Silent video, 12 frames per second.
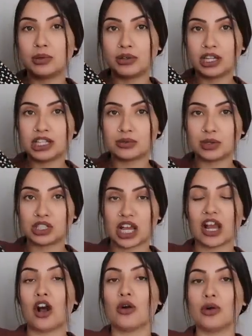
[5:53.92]
booties, which
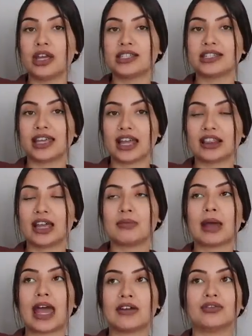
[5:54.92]
I always get
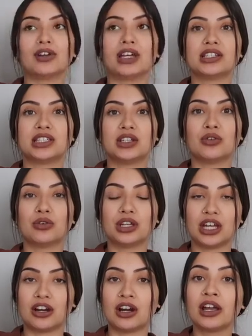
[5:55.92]
them every single
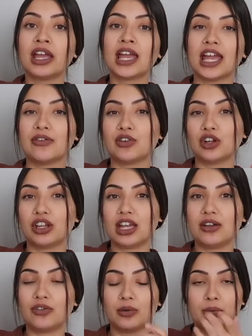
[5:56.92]
year. If you're
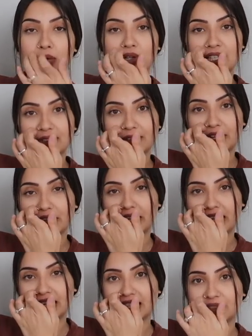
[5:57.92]
looking for booties for your
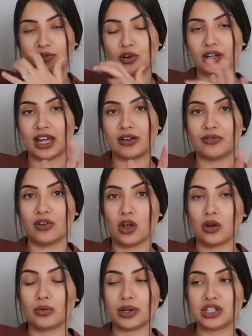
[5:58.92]
kids for like
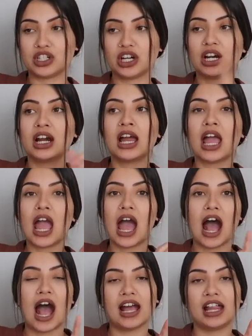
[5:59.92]
fall, winter,
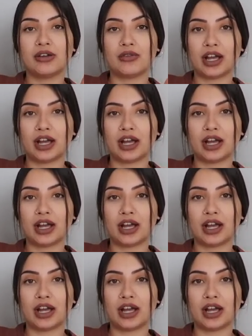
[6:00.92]
highly